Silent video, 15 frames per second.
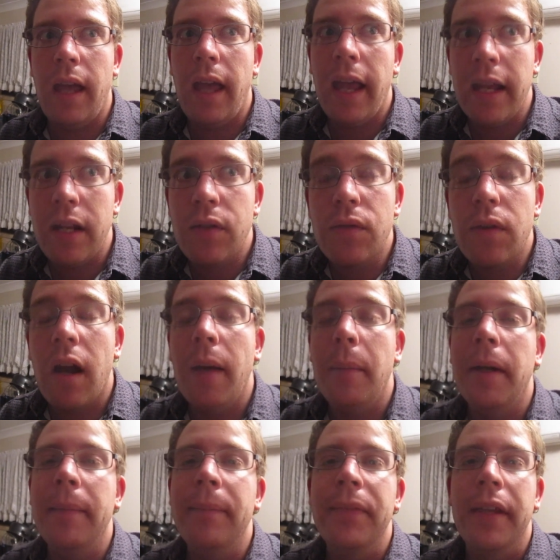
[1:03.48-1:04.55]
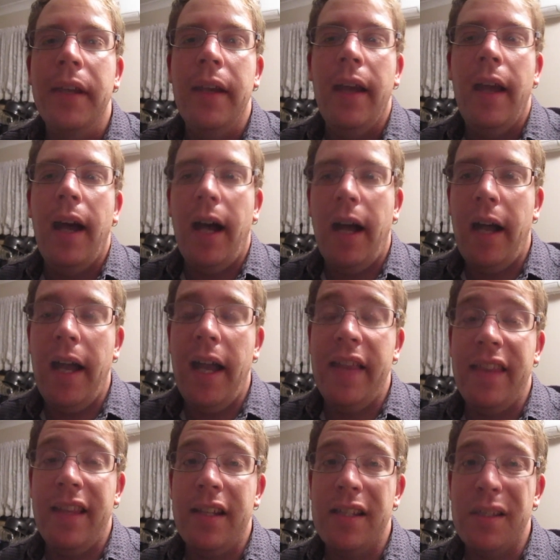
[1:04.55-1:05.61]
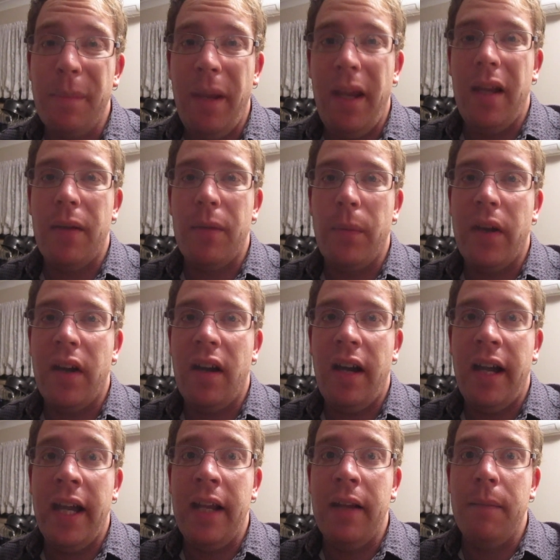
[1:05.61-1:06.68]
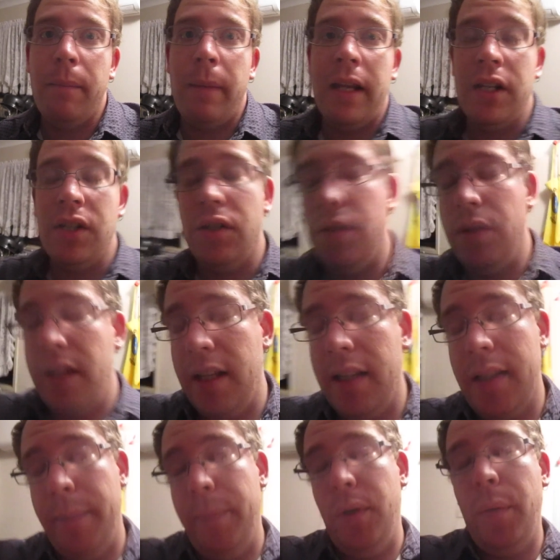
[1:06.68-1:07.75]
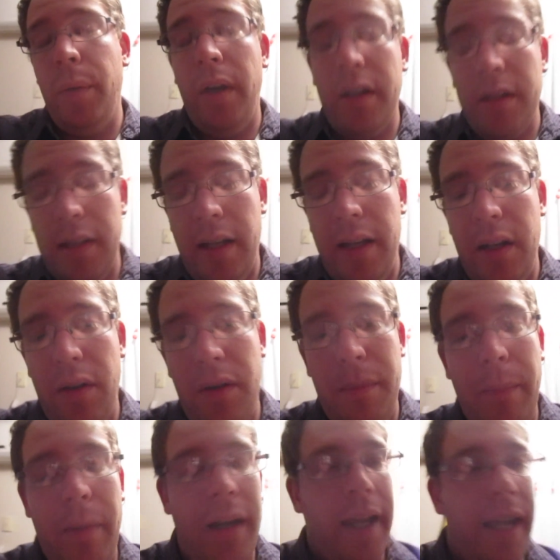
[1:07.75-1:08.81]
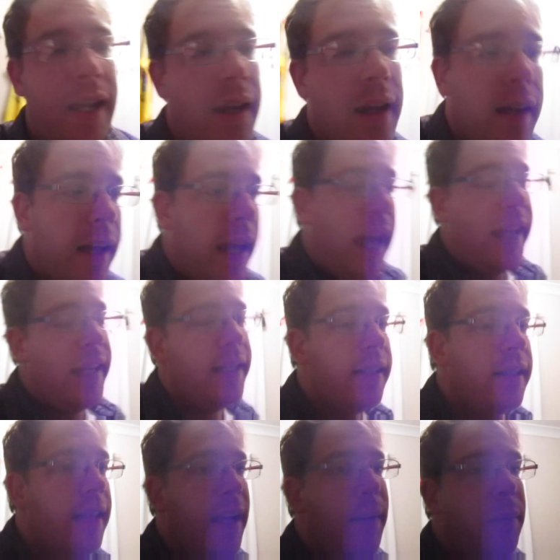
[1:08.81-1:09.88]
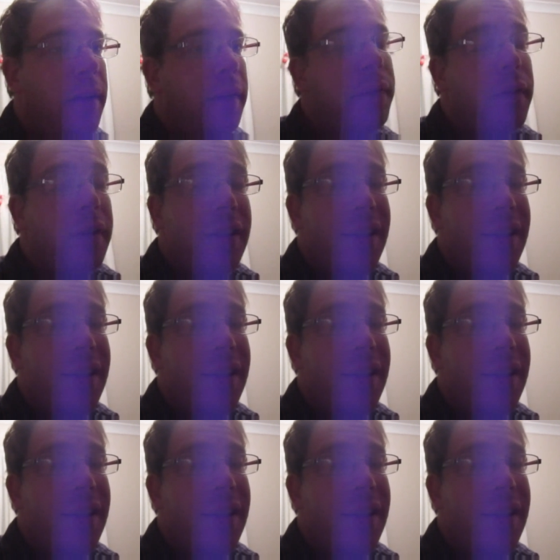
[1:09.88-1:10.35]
8 drama, uh, and then a spare where I managed to get some more work done on my eight exemplar for a